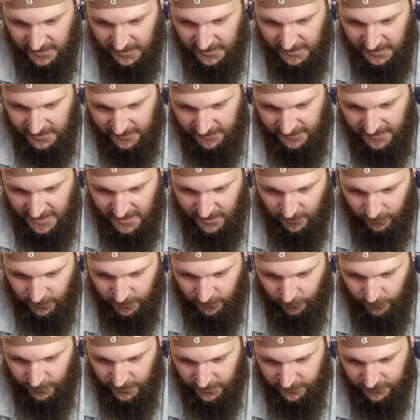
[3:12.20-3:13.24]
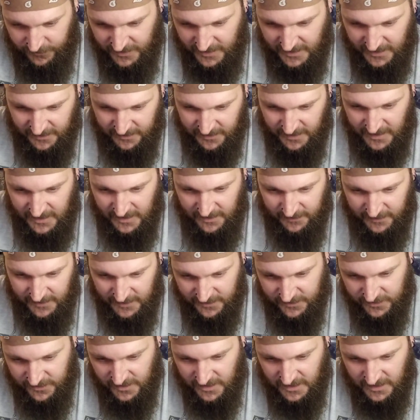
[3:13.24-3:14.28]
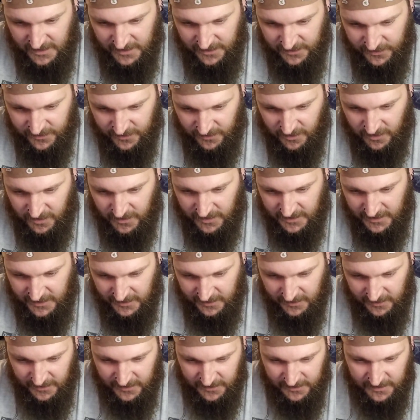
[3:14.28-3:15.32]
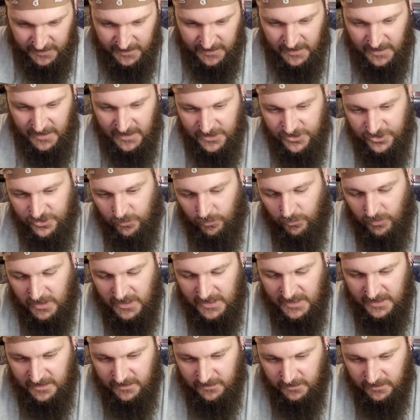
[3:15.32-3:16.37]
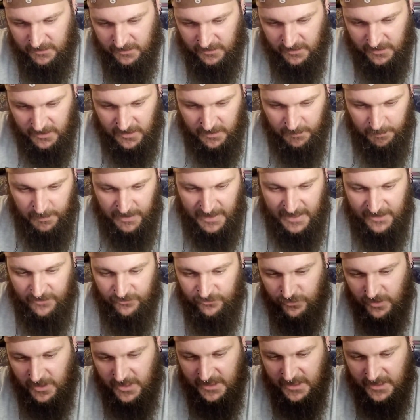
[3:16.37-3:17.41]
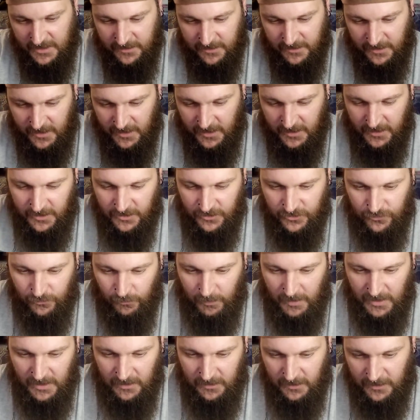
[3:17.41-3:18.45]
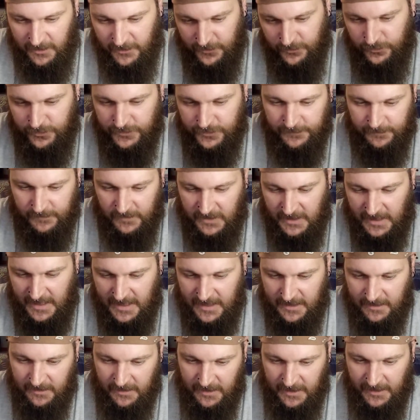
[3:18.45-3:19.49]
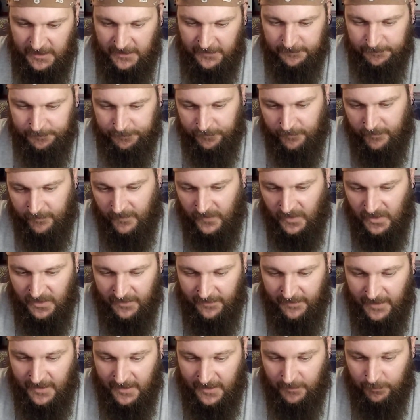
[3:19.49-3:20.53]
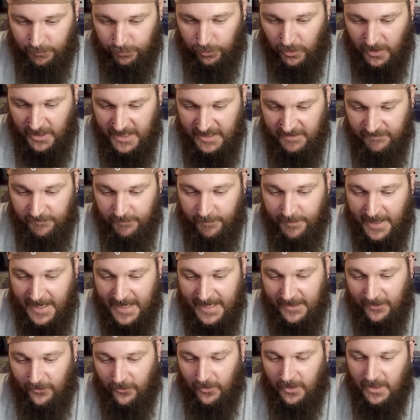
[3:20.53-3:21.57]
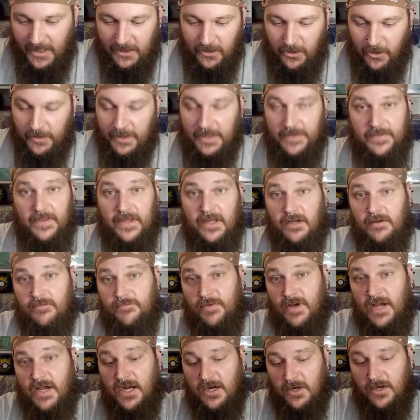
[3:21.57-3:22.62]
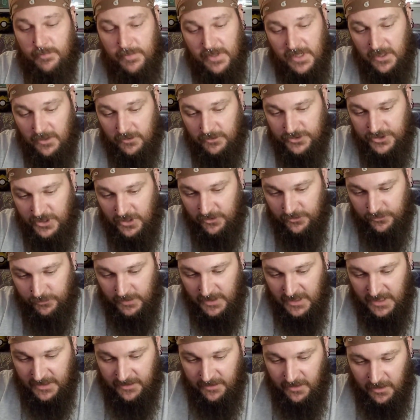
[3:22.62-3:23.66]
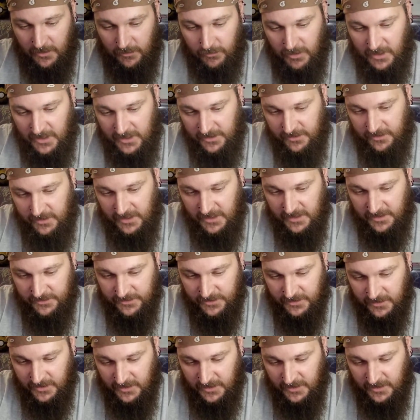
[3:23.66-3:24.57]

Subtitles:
in that one. We'll take that. That's nice. All right, got the Oshawott, got a Patrat, as well as Cottony, that Brave Bangle. I call that thing a fire bell. Shows what I know, right, you guys?